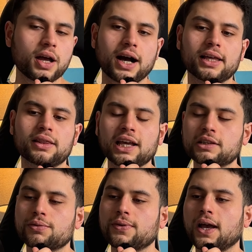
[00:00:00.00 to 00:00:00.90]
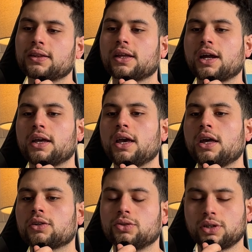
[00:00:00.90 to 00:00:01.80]
I liked the fact that I
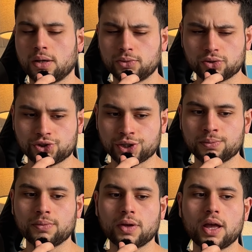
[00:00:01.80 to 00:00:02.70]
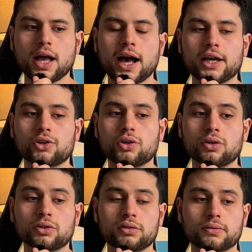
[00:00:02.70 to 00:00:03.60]
could come to gym, I
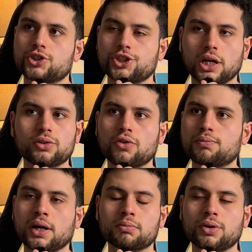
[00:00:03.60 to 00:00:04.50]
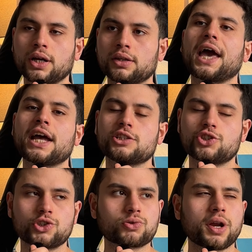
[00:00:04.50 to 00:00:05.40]
could shut off my brain and
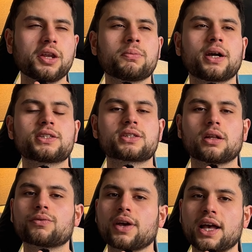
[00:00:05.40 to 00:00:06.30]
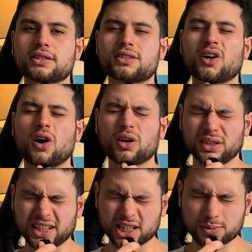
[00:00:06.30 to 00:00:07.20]
strain myself as
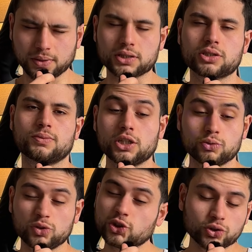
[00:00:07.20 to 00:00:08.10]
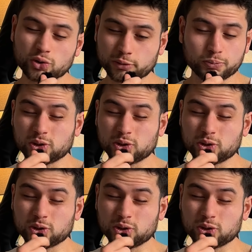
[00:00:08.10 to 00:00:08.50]
hardly as possible. When you do